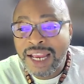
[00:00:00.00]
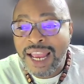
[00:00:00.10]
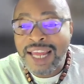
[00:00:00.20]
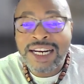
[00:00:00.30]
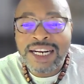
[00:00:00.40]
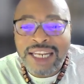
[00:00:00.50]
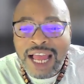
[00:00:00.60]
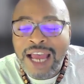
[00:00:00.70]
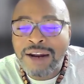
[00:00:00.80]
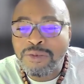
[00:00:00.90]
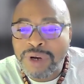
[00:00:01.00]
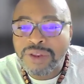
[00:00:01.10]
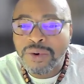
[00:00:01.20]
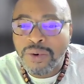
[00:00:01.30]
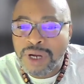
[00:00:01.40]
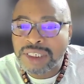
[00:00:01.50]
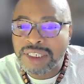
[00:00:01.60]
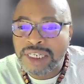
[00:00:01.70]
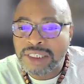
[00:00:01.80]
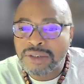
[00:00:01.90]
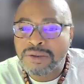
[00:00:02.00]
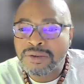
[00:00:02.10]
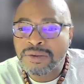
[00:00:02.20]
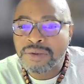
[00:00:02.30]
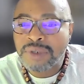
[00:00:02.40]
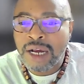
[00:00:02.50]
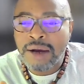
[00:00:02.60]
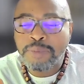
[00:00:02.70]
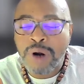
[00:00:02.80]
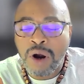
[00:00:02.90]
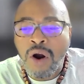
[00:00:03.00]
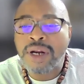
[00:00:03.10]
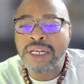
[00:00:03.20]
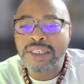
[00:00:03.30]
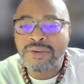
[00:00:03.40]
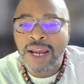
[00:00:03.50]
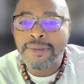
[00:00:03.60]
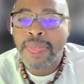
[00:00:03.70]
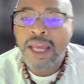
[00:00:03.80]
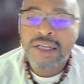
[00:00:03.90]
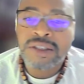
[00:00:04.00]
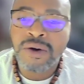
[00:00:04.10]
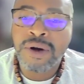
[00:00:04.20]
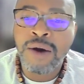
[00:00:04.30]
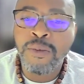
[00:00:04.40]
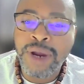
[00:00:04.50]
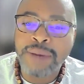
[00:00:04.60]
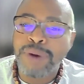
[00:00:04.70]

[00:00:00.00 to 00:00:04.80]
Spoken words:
and in line with the organizational priorities, right? So a weak